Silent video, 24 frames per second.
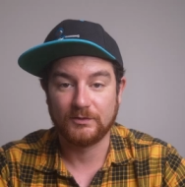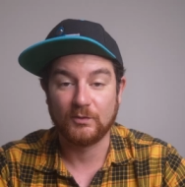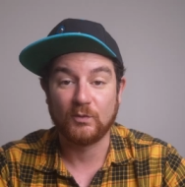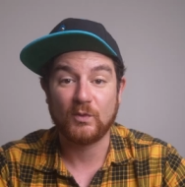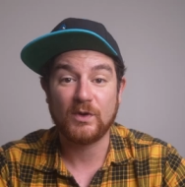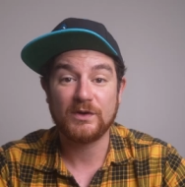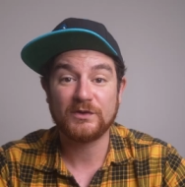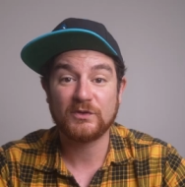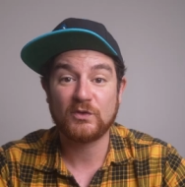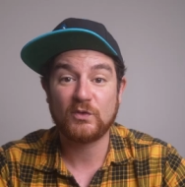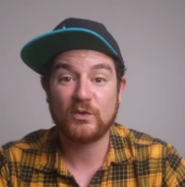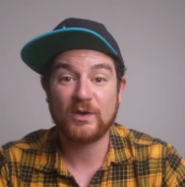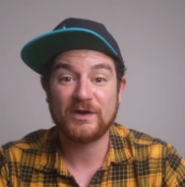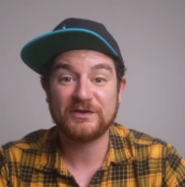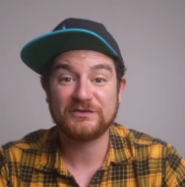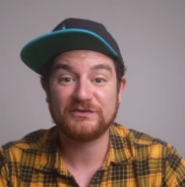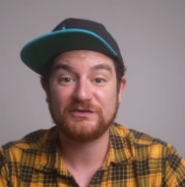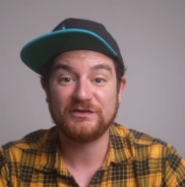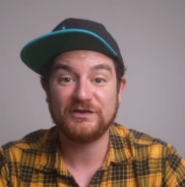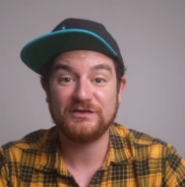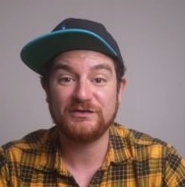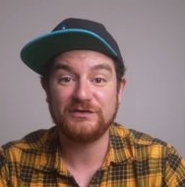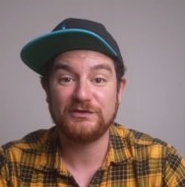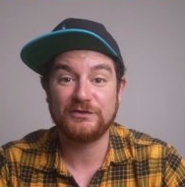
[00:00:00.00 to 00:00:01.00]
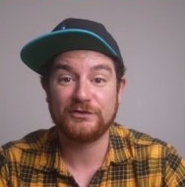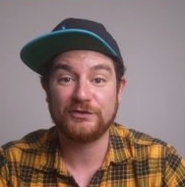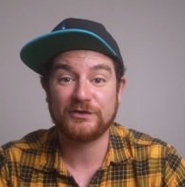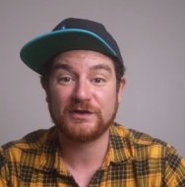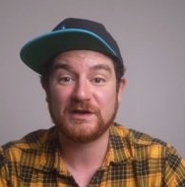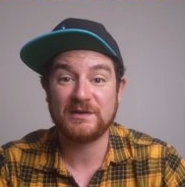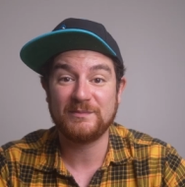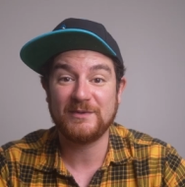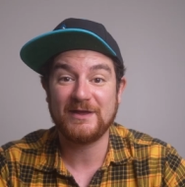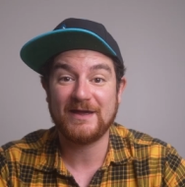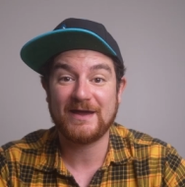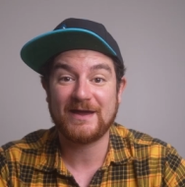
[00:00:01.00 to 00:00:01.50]
The one question you're
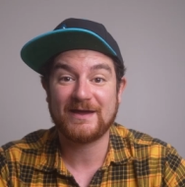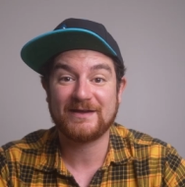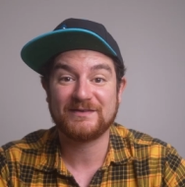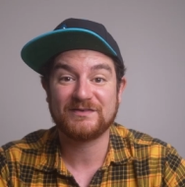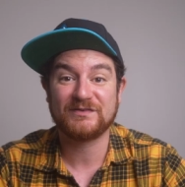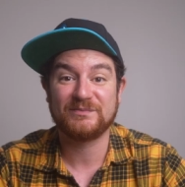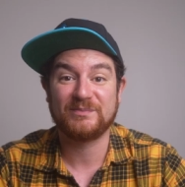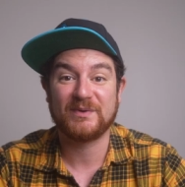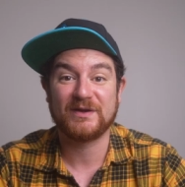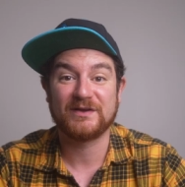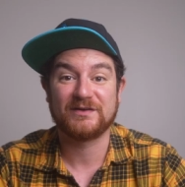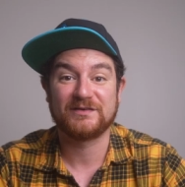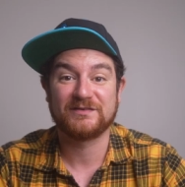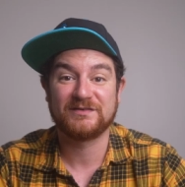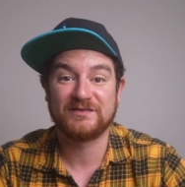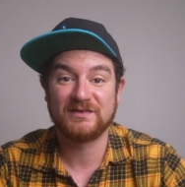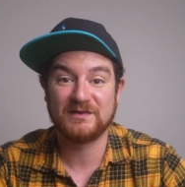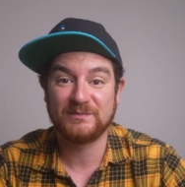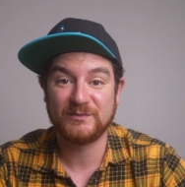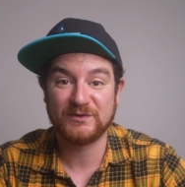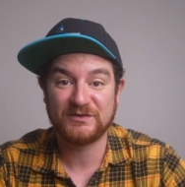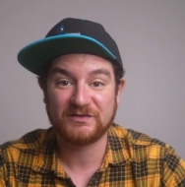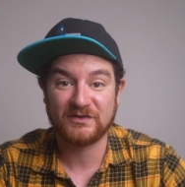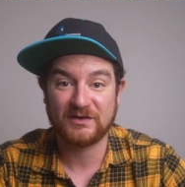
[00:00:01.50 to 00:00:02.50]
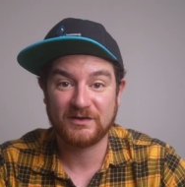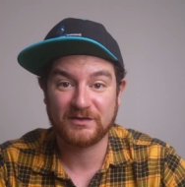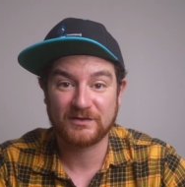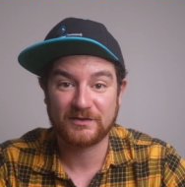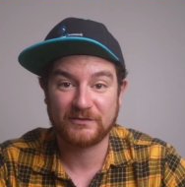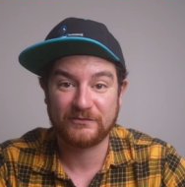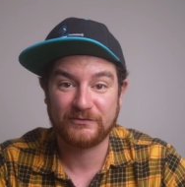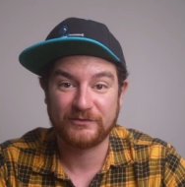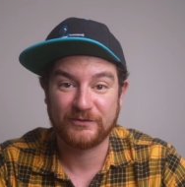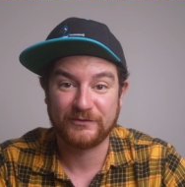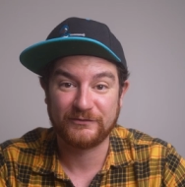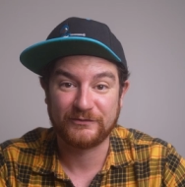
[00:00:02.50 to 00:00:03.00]
gonna be asked by your
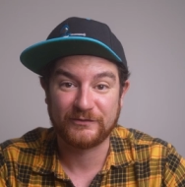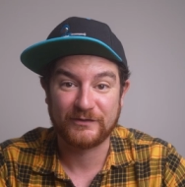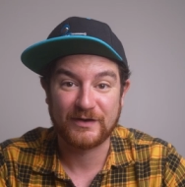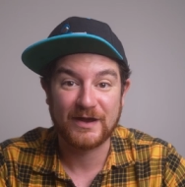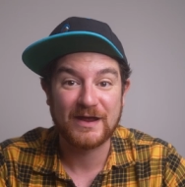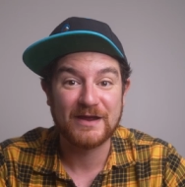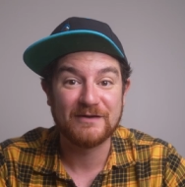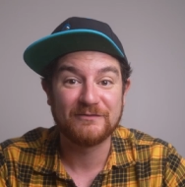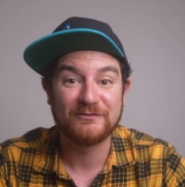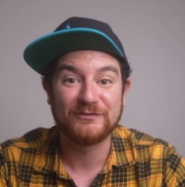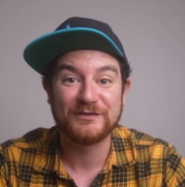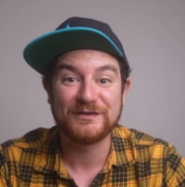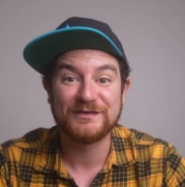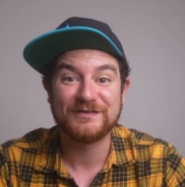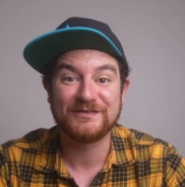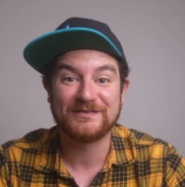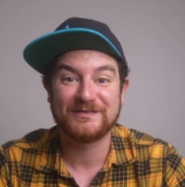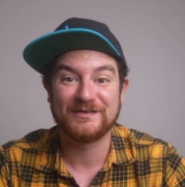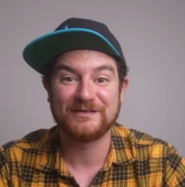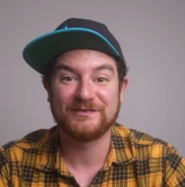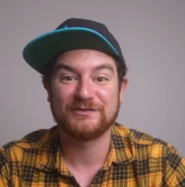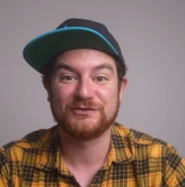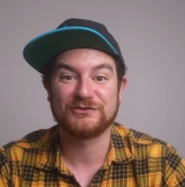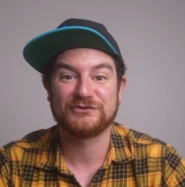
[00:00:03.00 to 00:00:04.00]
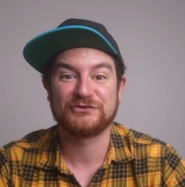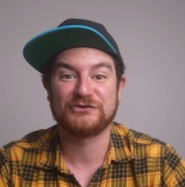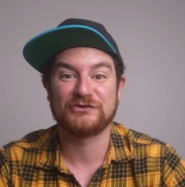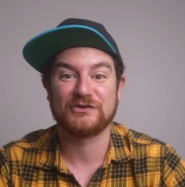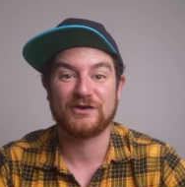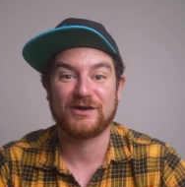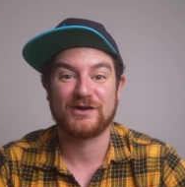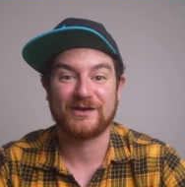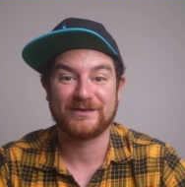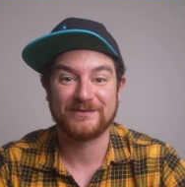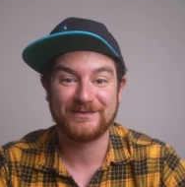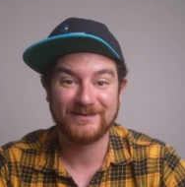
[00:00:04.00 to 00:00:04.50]
cinematographer for every single
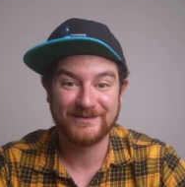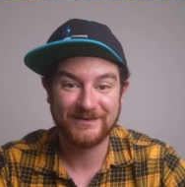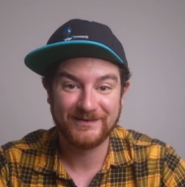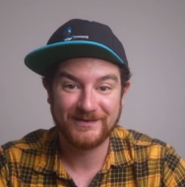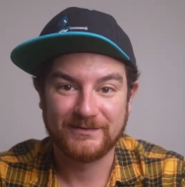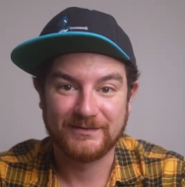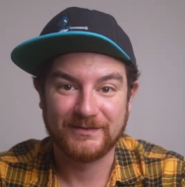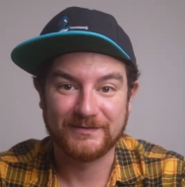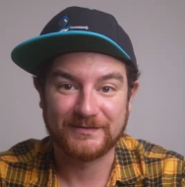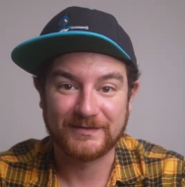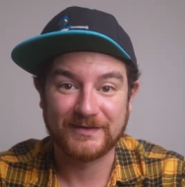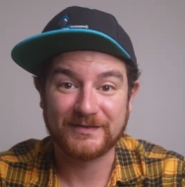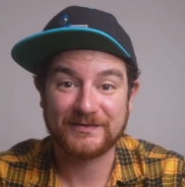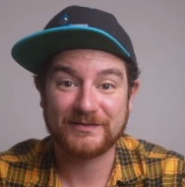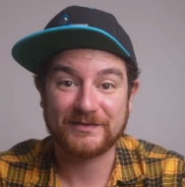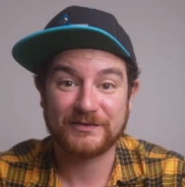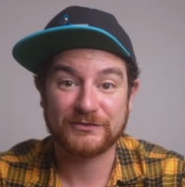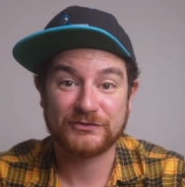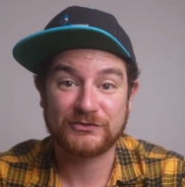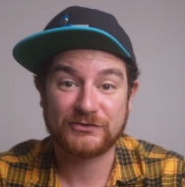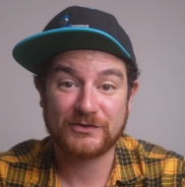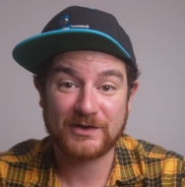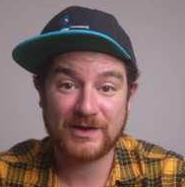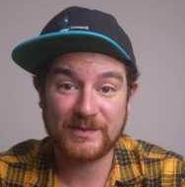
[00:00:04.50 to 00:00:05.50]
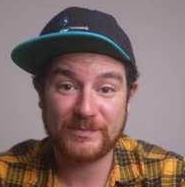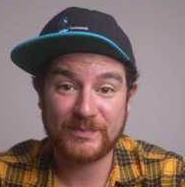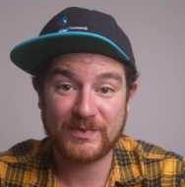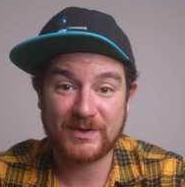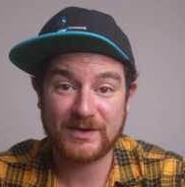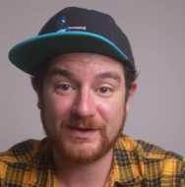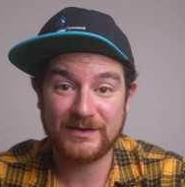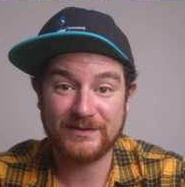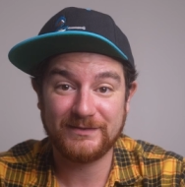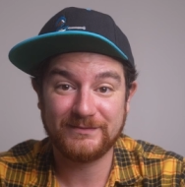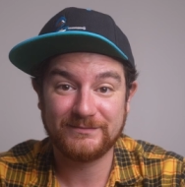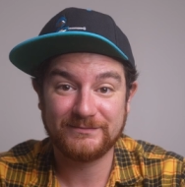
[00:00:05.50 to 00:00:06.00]
shot. Is this on
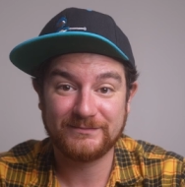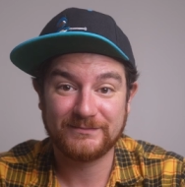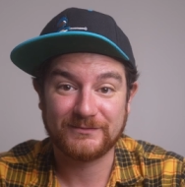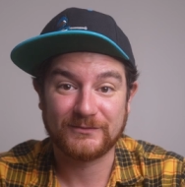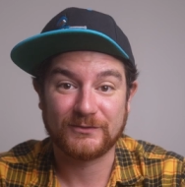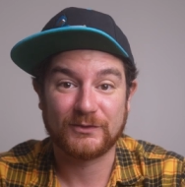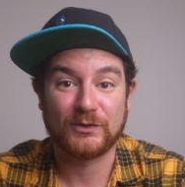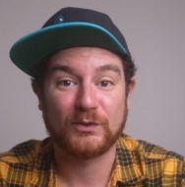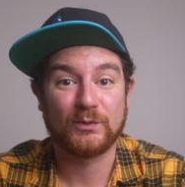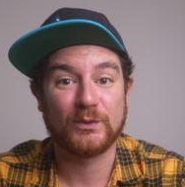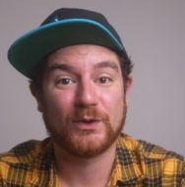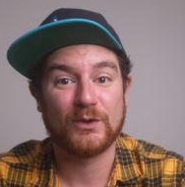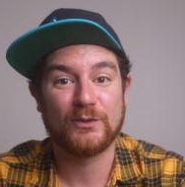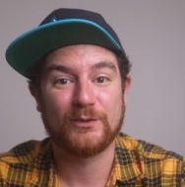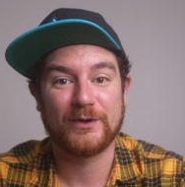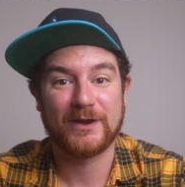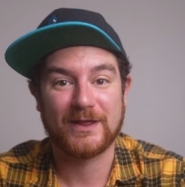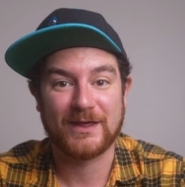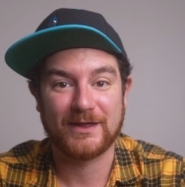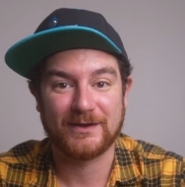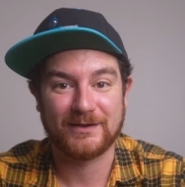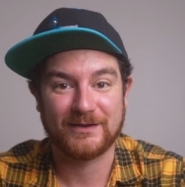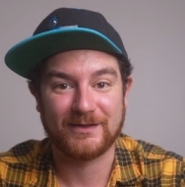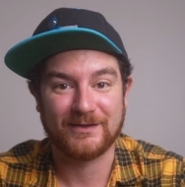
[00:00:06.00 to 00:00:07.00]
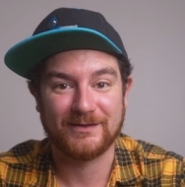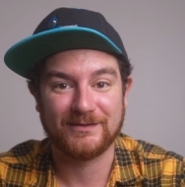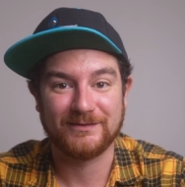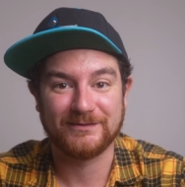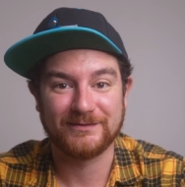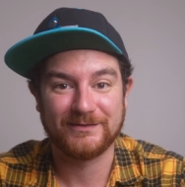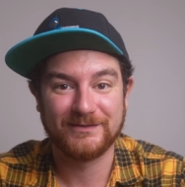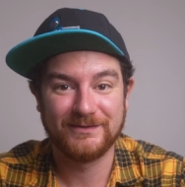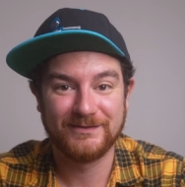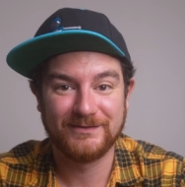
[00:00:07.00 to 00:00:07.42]
tripod or are we going handheld?